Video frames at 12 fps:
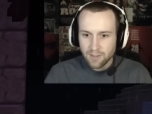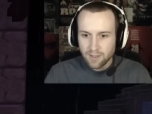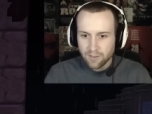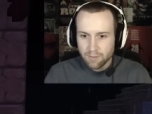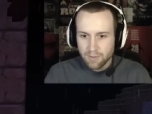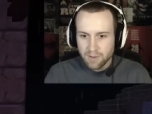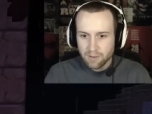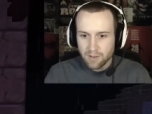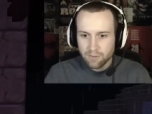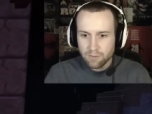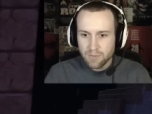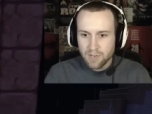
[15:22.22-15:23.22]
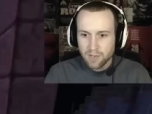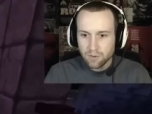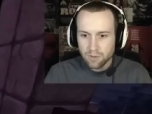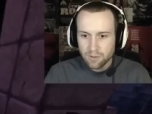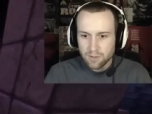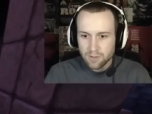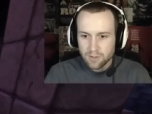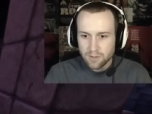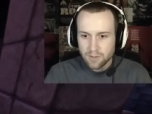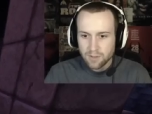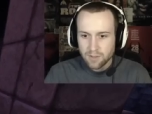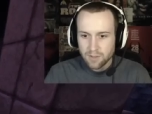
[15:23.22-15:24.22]
hungry. I'm just, I, I, I'm cool. just
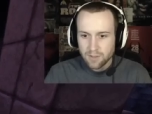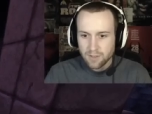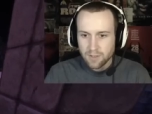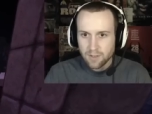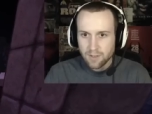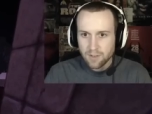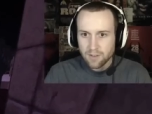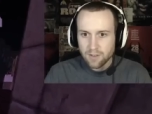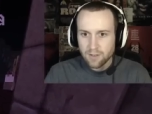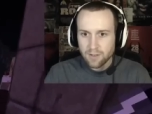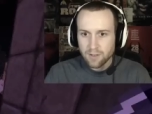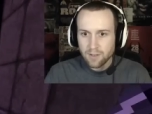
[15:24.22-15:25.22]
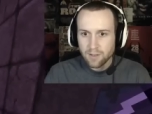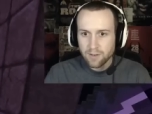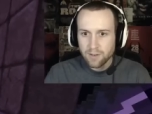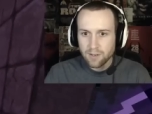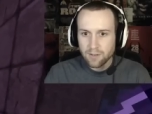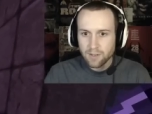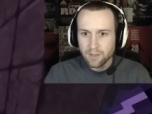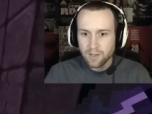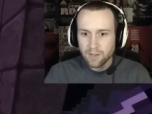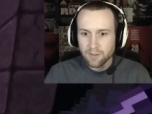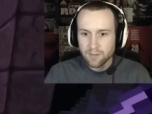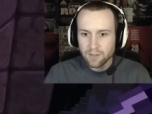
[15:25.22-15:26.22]
anticipating a really long boss fight. There you go. There you
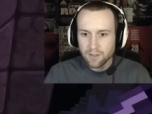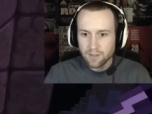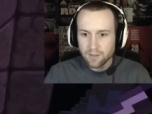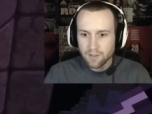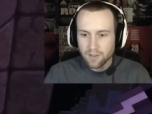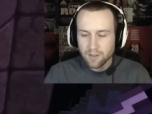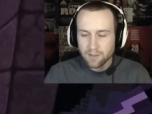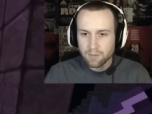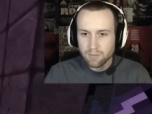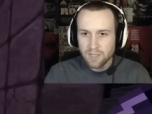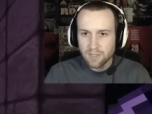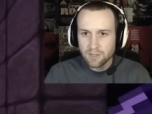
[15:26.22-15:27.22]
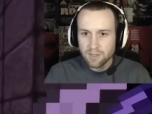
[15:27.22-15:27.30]
go. There's some meat.